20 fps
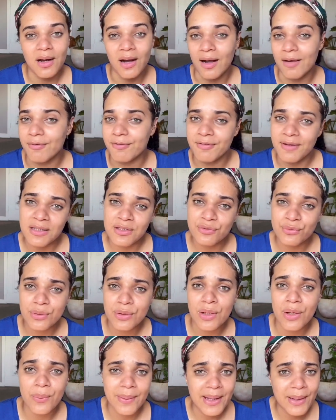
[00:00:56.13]
Our friends were
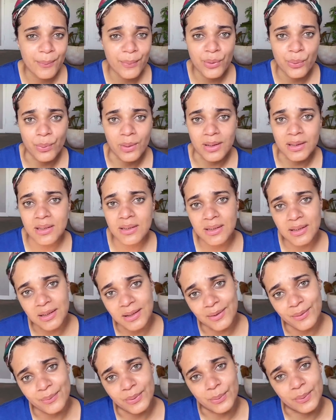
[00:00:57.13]
going, we wanted to
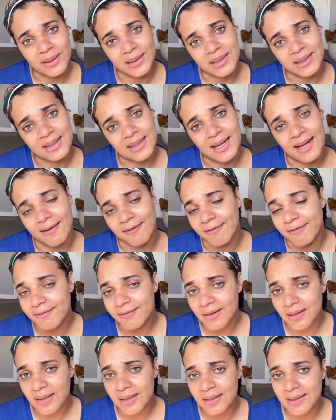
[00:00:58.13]
go, we wanted to have
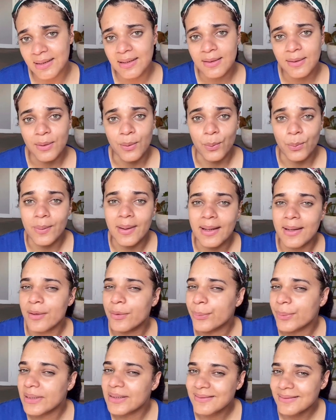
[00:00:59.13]
fun. Why
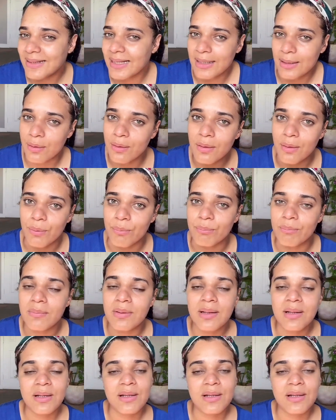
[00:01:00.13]
are we staying home?